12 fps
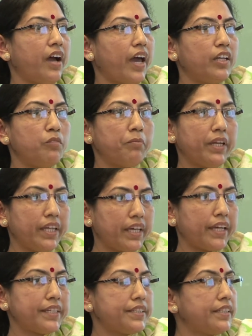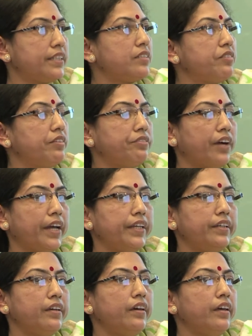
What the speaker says: And in many cases we find